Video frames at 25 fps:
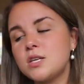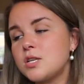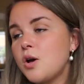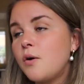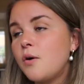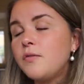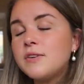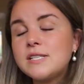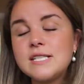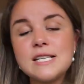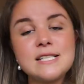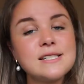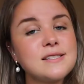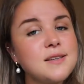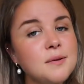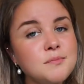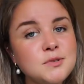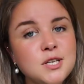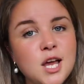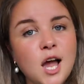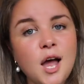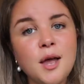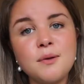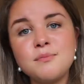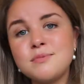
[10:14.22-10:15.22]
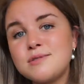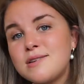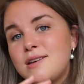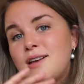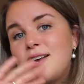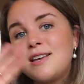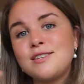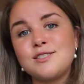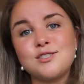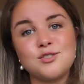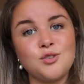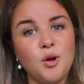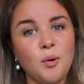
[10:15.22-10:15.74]
Obviously, sometimes
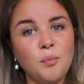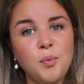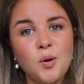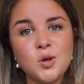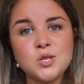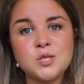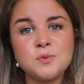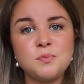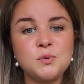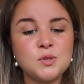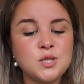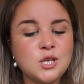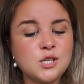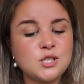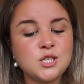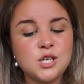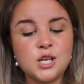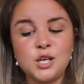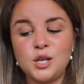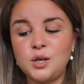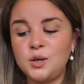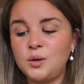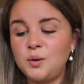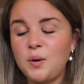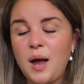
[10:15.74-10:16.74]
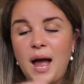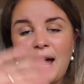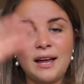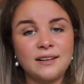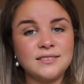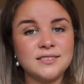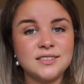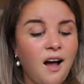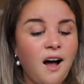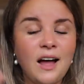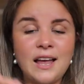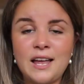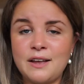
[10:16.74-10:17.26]
it's not possible to do,
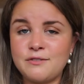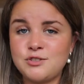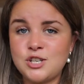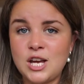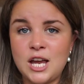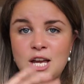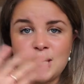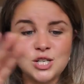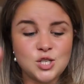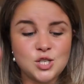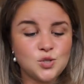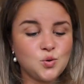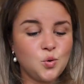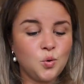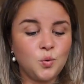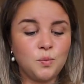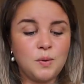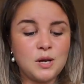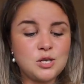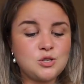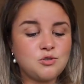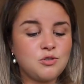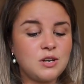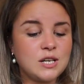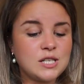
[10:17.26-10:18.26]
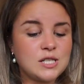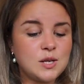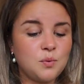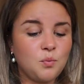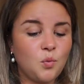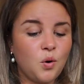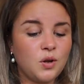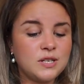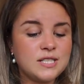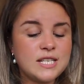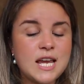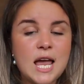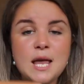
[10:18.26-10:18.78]
and I have changed all my strings in
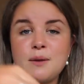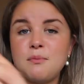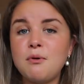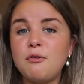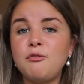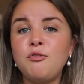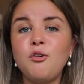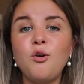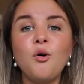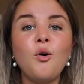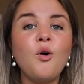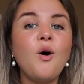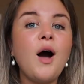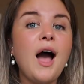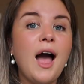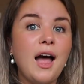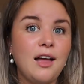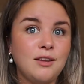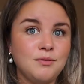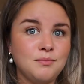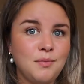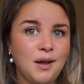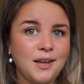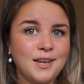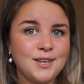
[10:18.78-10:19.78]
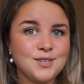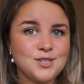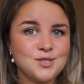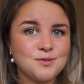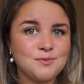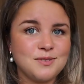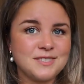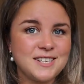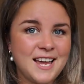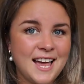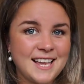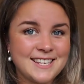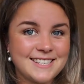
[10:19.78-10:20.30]
one day before, and my
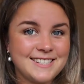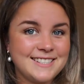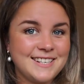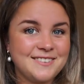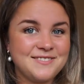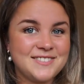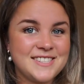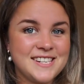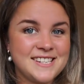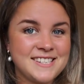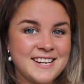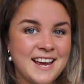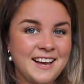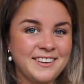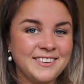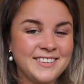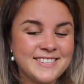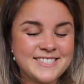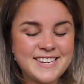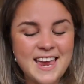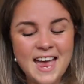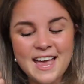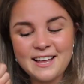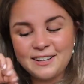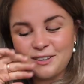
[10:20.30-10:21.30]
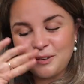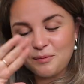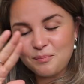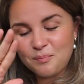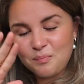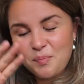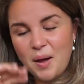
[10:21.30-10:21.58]
instrument has lived to tell the tale.